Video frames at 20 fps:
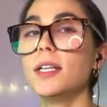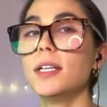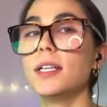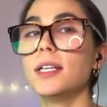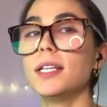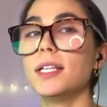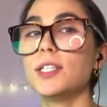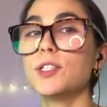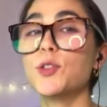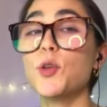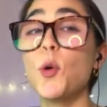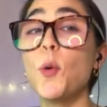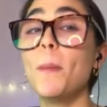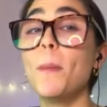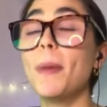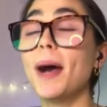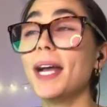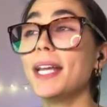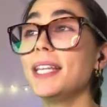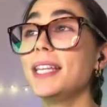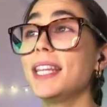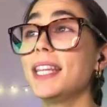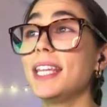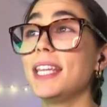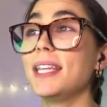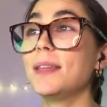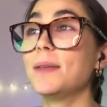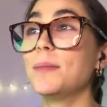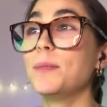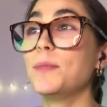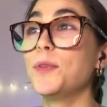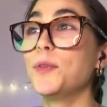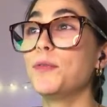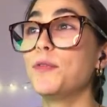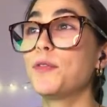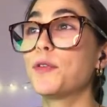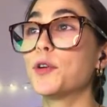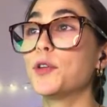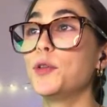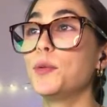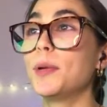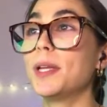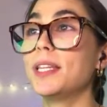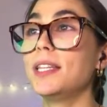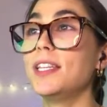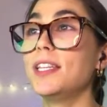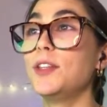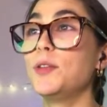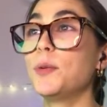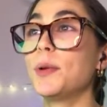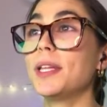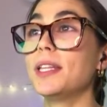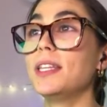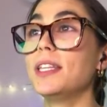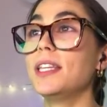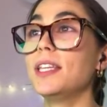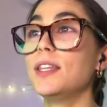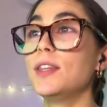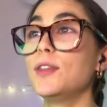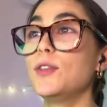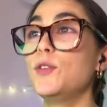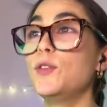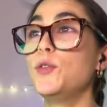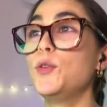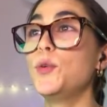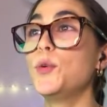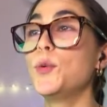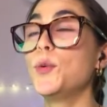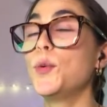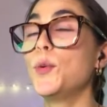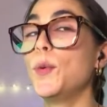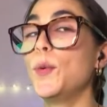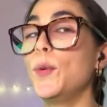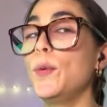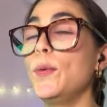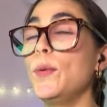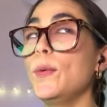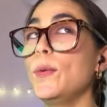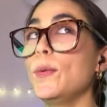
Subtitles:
So my theme for 2022